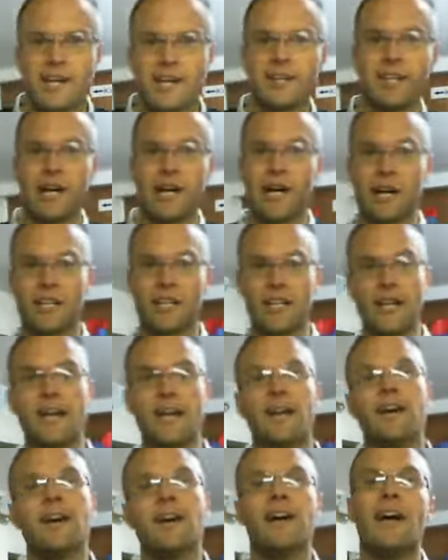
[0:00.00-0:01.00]
the ugly.
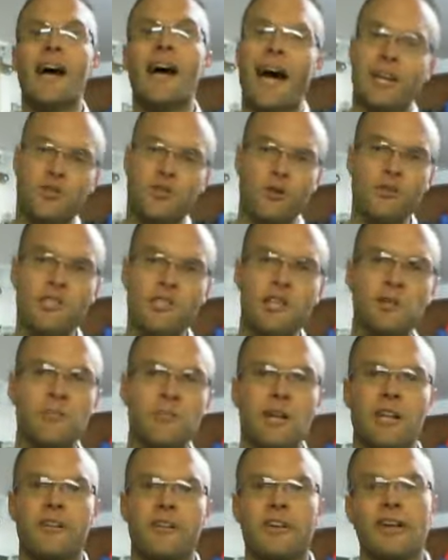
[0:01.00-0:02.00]
I showed you in the
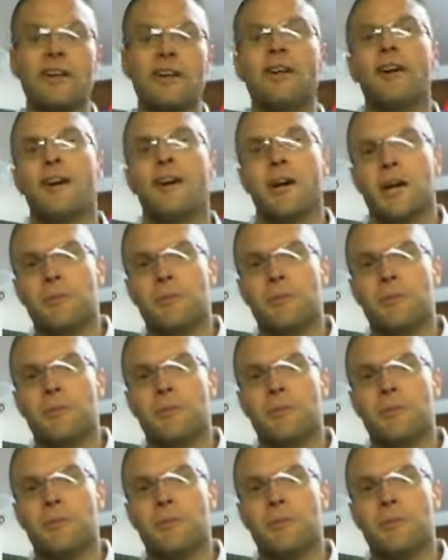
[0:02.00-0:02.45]
middle there